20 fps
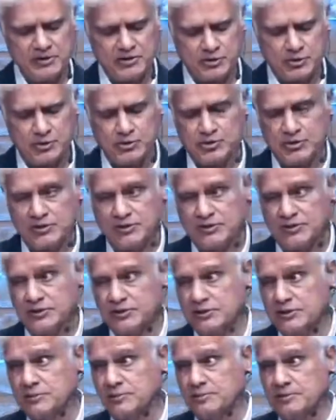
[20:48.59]
social
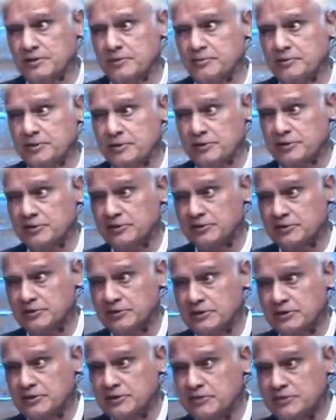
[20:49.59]
thinker Peter Berger in
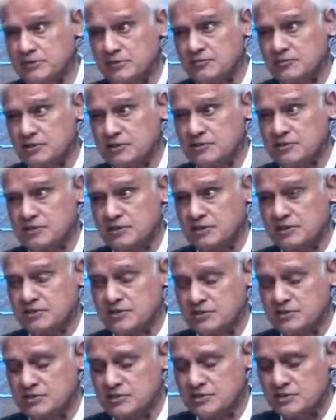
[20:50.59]
the 70s and
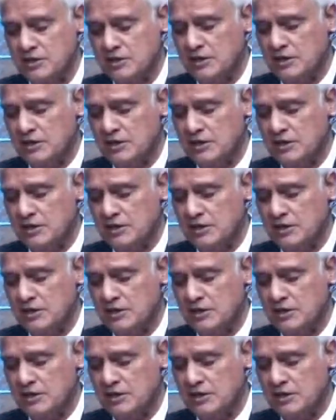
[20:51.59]
80s.